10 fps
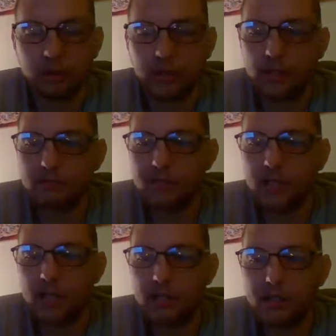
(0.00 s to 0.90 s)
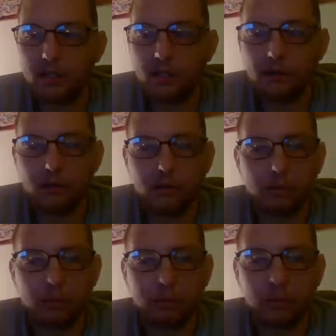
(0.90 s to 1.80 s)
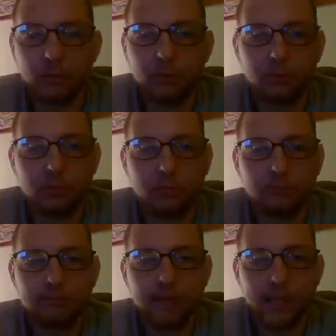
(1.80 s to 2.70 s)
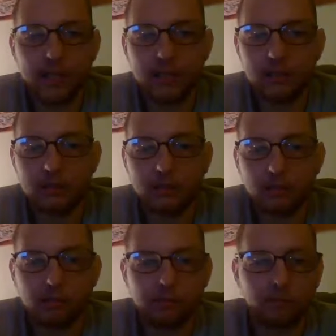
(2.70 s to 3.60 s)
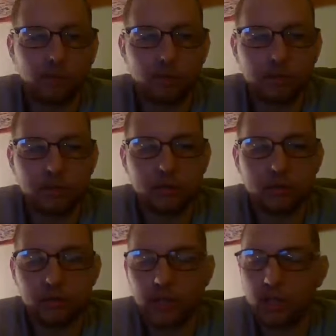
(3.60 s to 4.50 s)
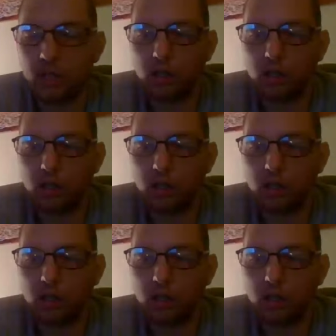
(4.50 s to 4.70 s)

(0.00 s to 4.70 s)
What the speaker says: yeah, if you got any other Blues fans or friends that